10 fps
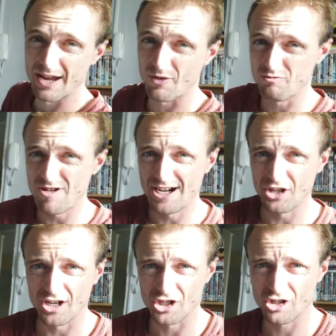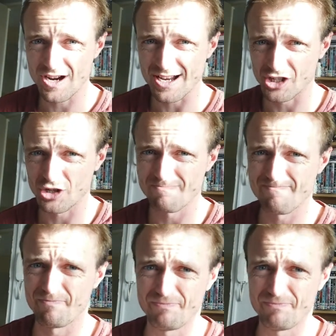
If I really die stretch,